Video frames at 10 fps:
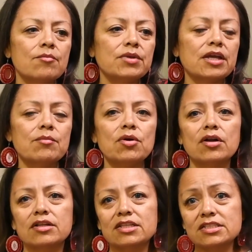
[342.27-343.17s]
being a
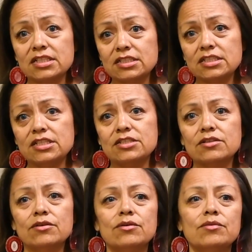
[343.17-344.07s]
part of the 60s
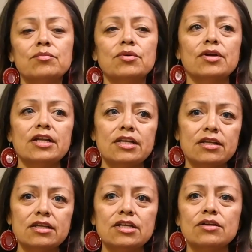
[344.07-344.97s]
scoop or
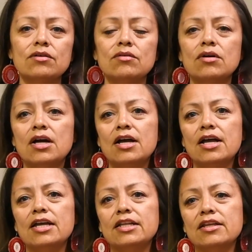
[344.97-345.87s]

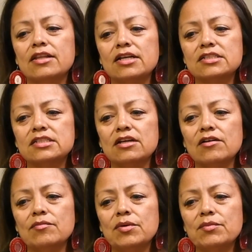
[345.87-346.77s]
any of that
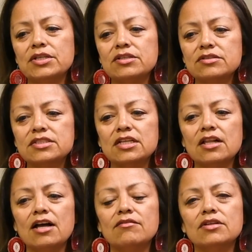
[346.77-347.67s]
stuff. But we do still
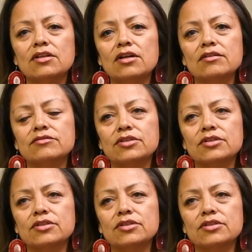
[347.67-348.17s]
have a lot of